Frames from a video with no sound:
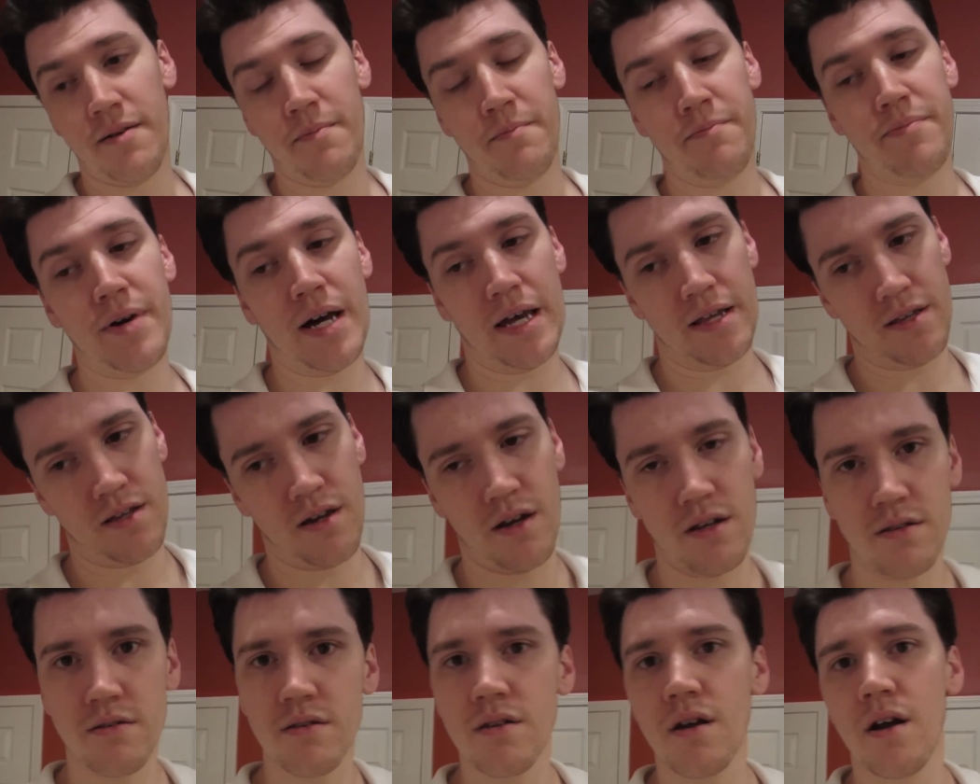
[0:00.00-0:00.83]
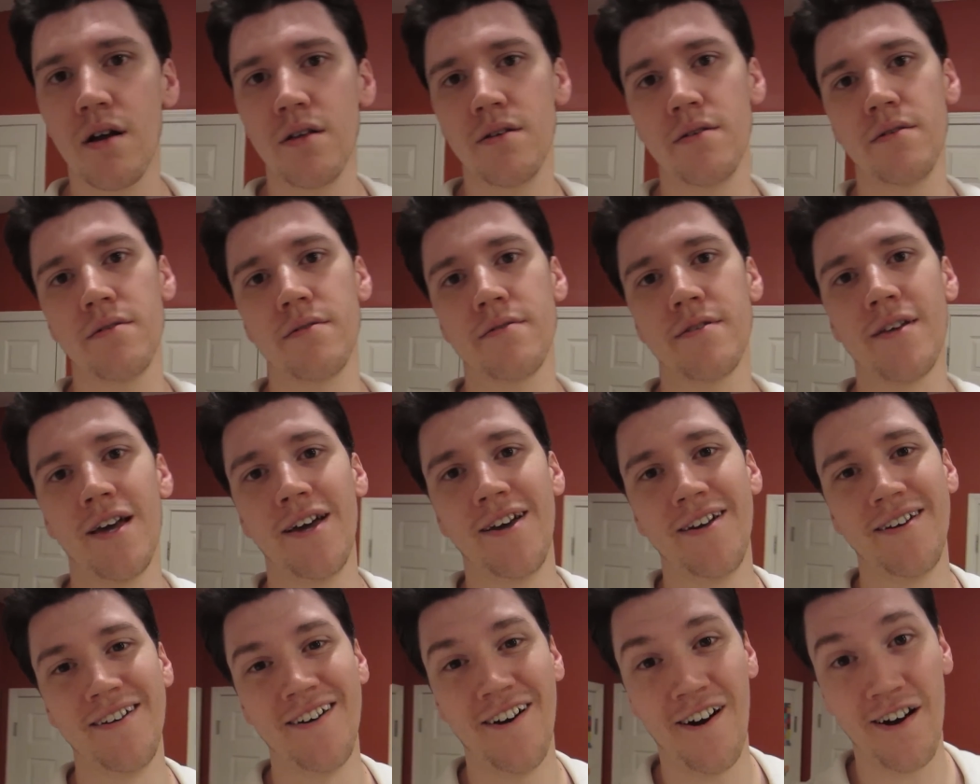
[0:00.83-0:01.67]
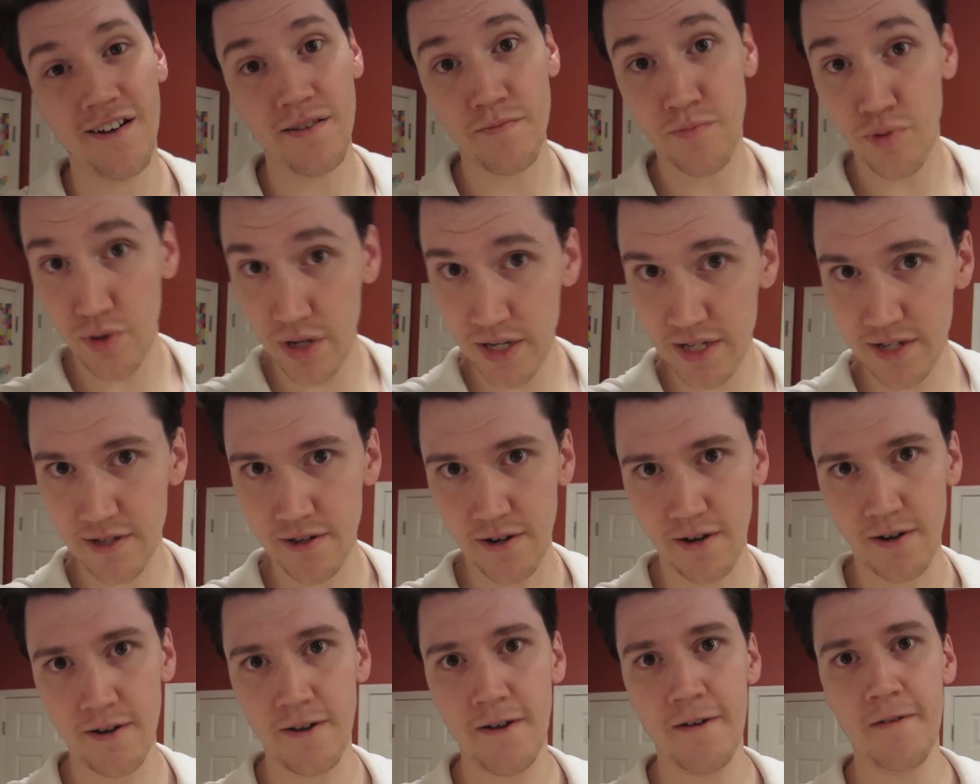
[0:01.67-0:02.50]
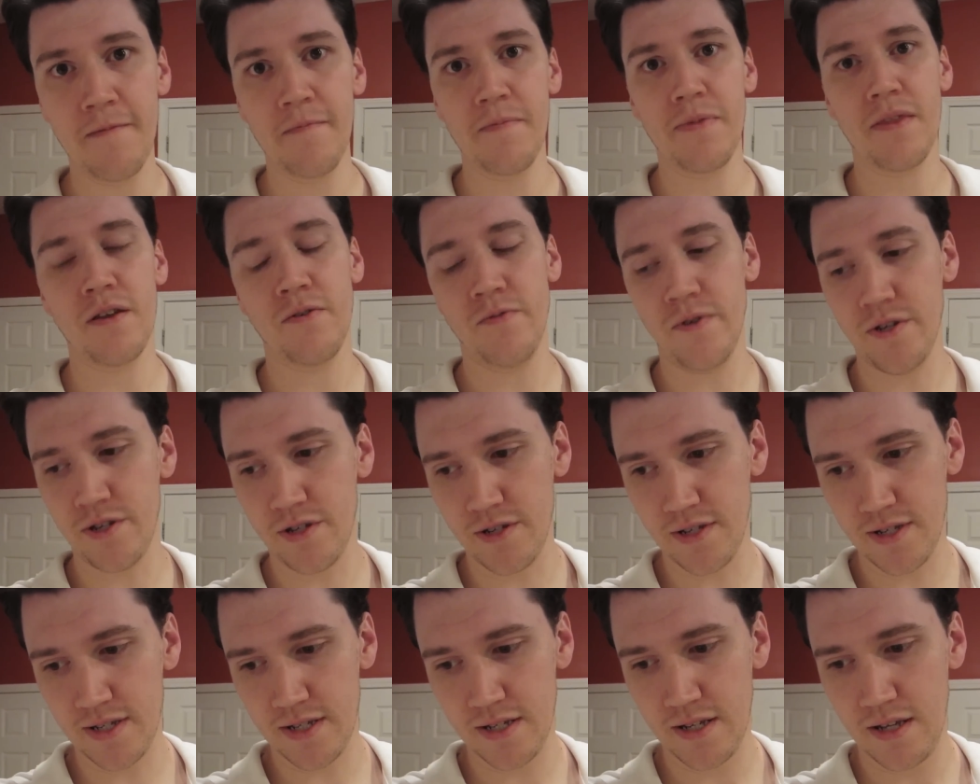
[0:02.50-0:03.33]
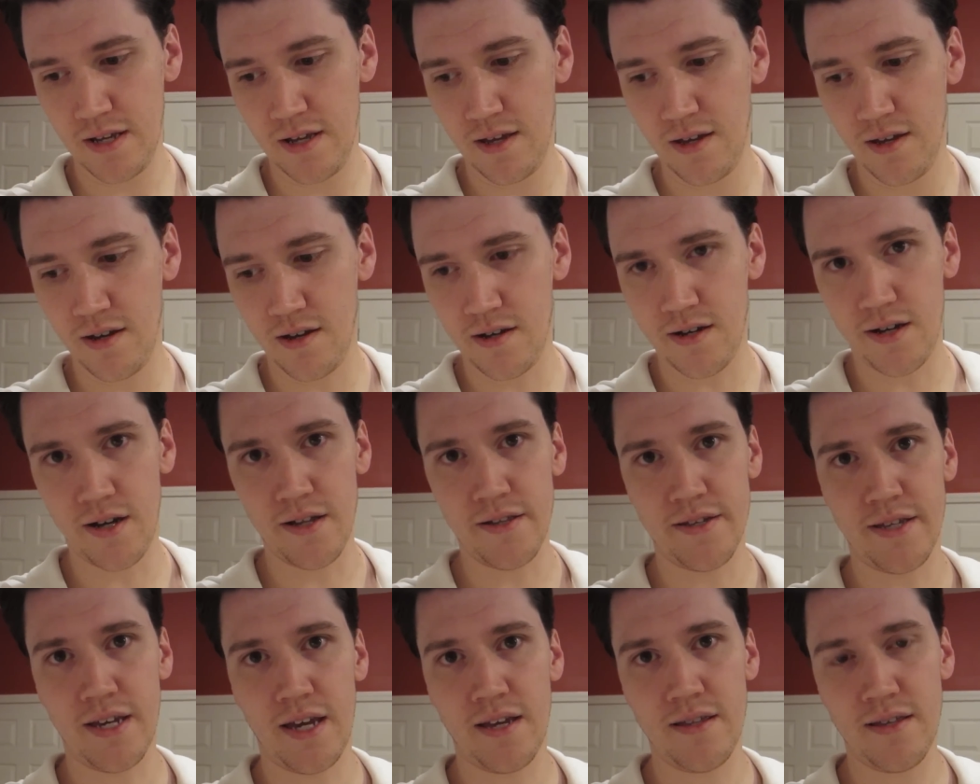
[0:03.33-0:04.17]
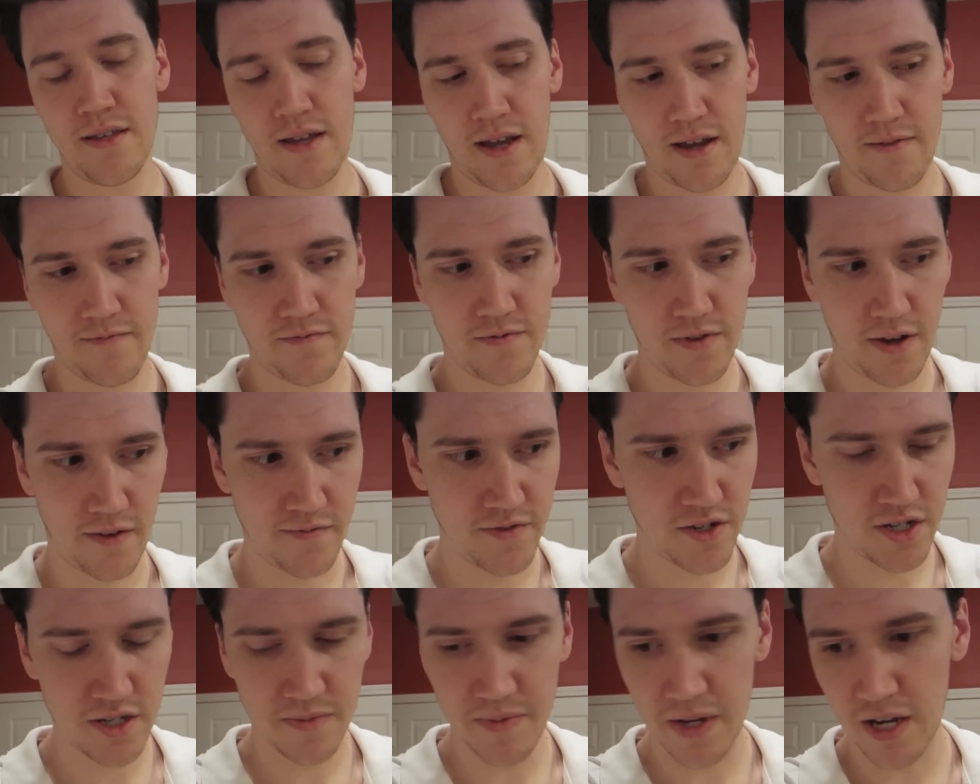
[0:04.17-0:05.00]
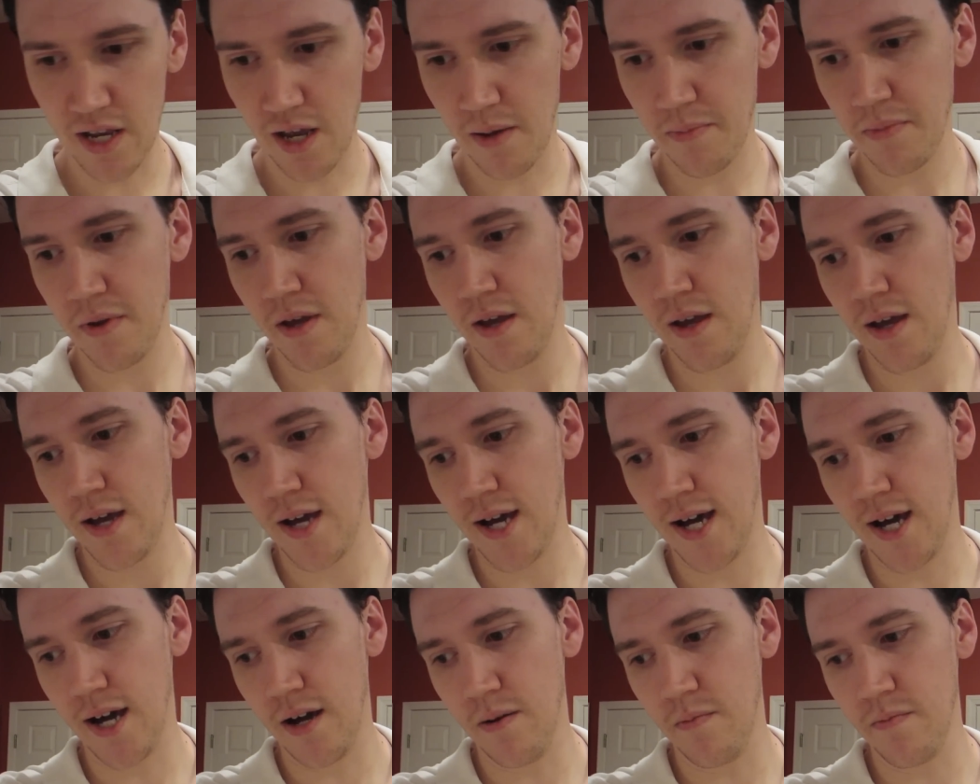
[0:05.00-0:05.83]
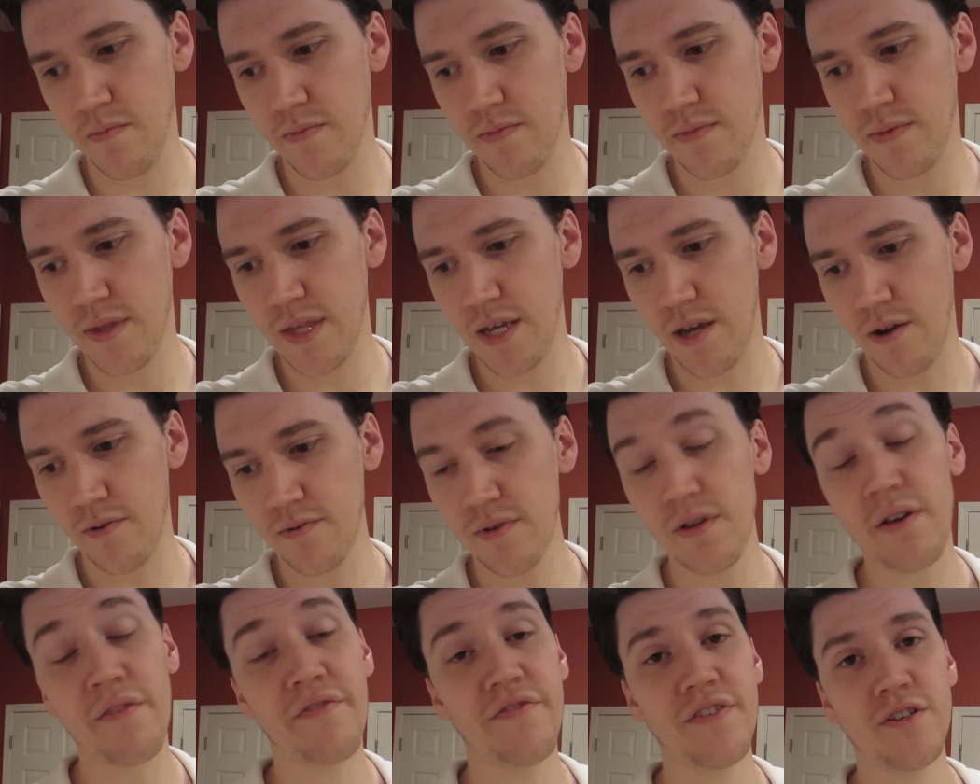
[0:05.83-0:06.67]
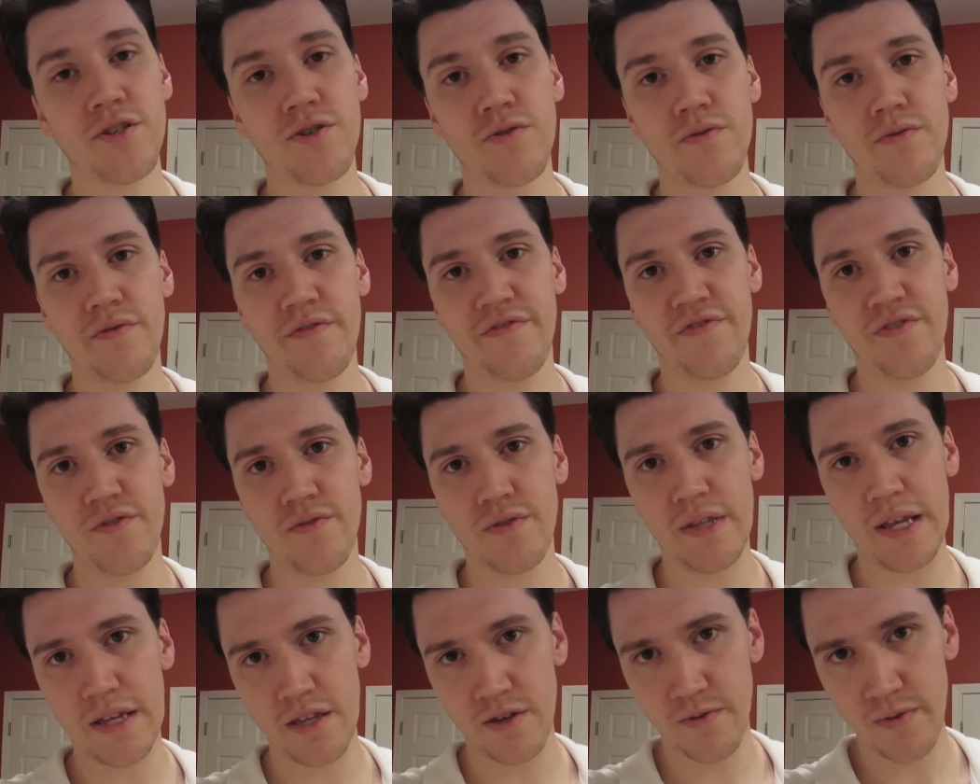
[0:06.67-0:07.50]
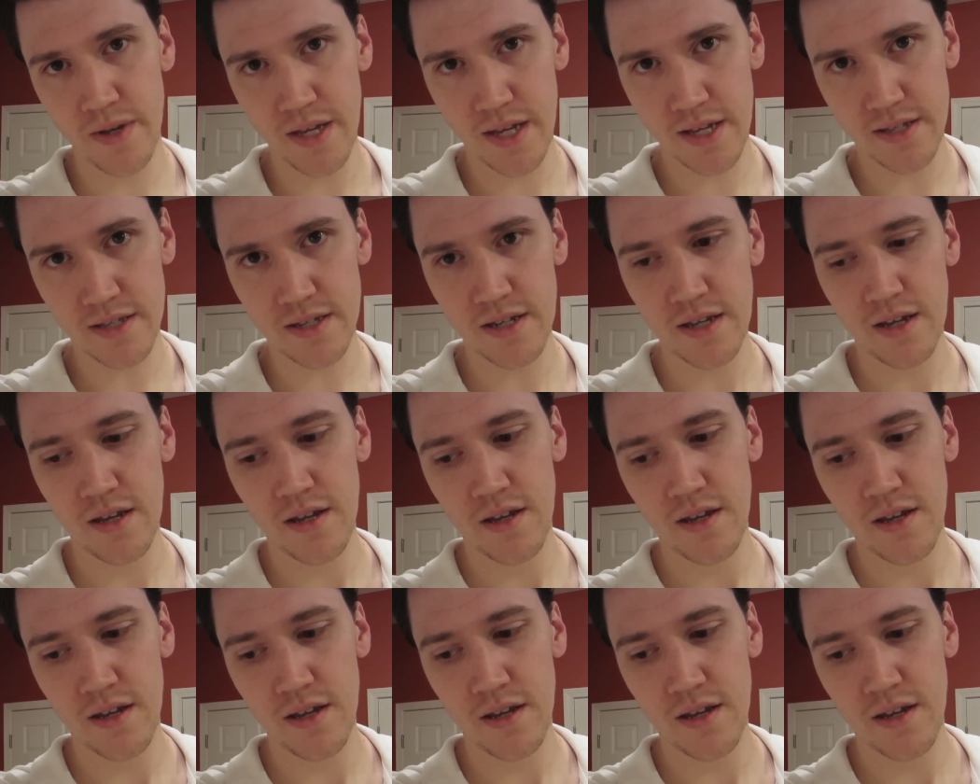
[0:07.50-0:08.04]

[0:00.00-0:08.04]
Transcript: But on on on Preaster, which is a holiday that I, I've just made up, um, the only official food that you eat